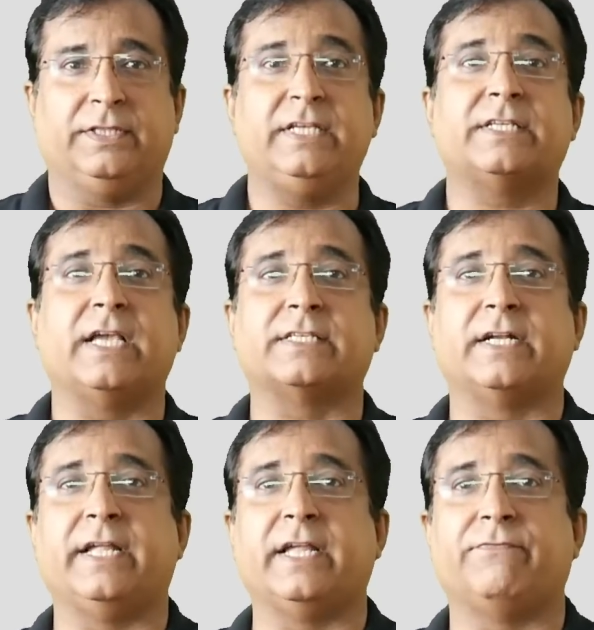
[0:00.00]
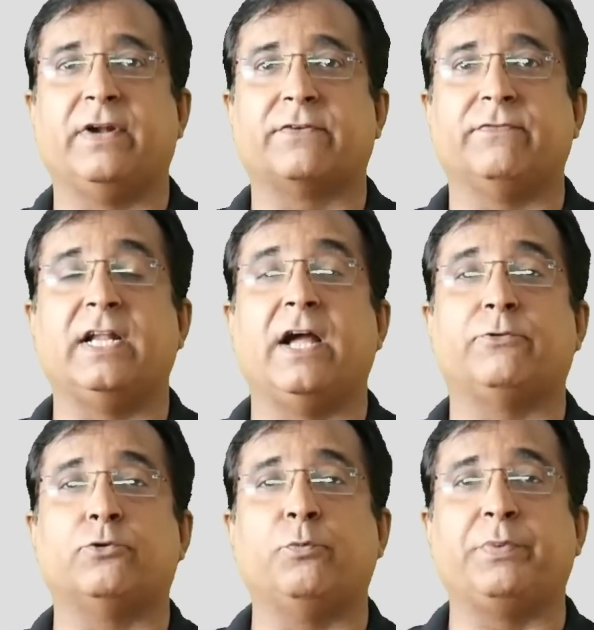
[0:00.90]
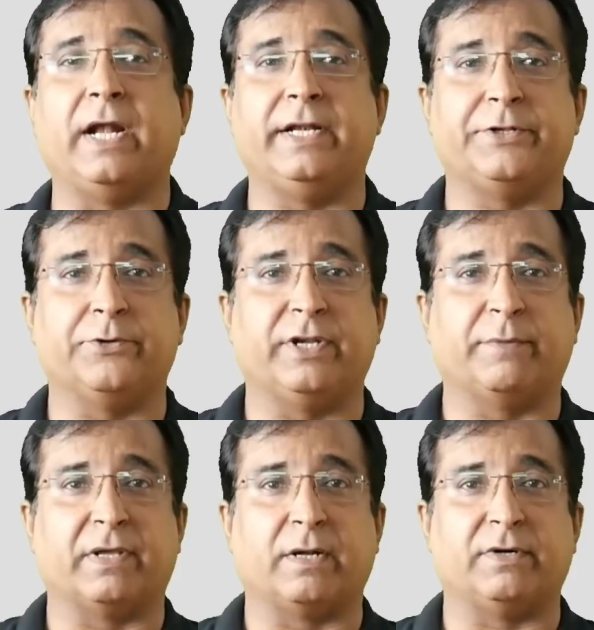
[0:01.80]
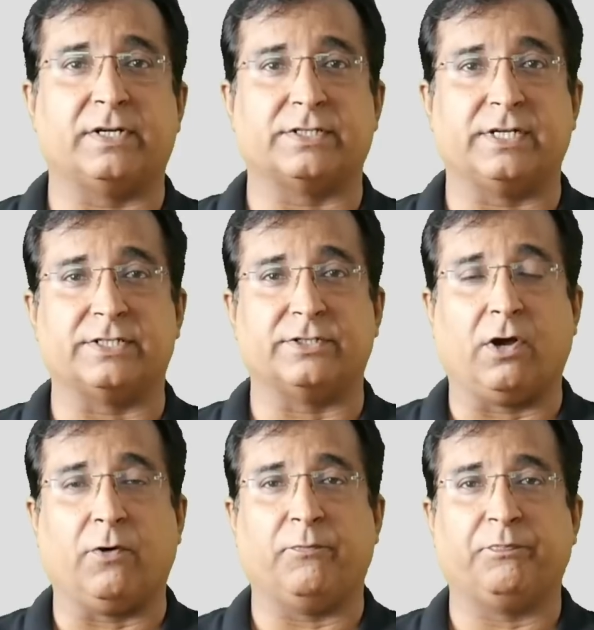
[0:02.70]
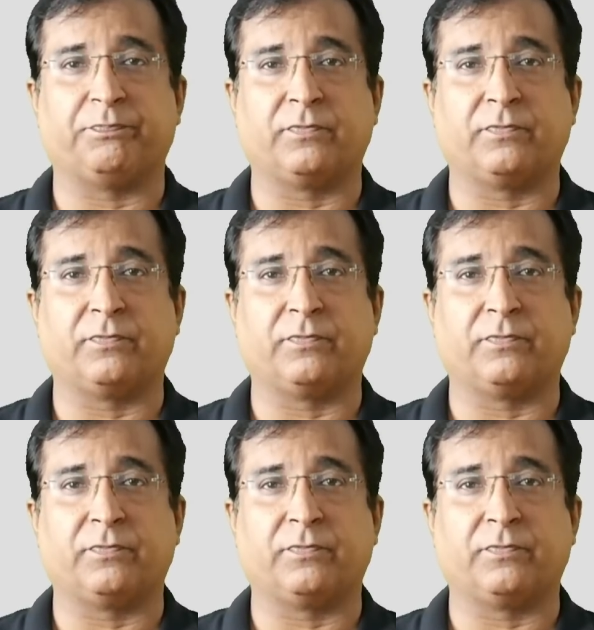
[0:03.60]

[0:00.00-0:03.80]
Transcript: This cascading effect will have two PID tuning parameter sets now,